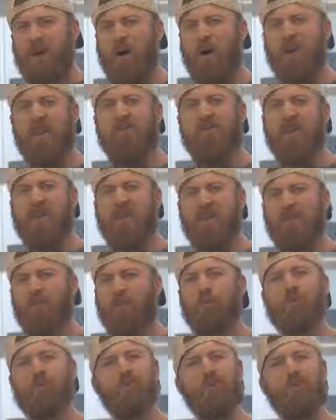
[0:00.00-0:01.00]
Are
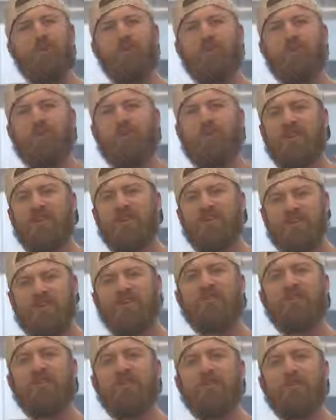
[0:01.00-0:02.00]
people going to
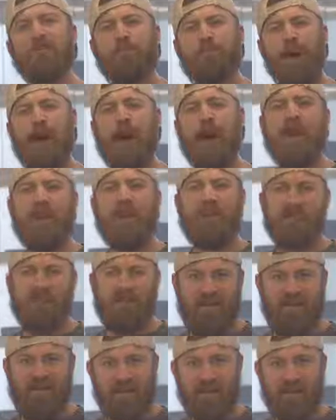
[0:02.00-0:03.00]
continue buying
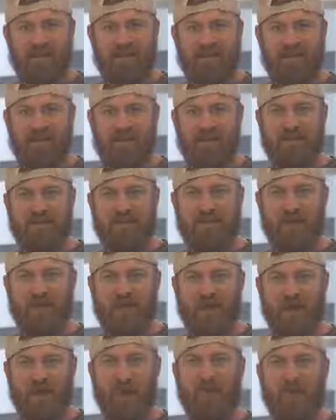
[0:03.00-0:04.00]
things
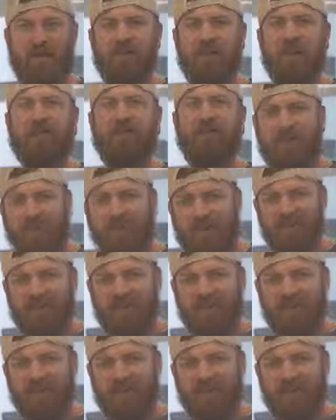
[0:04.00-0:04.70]
on the internet?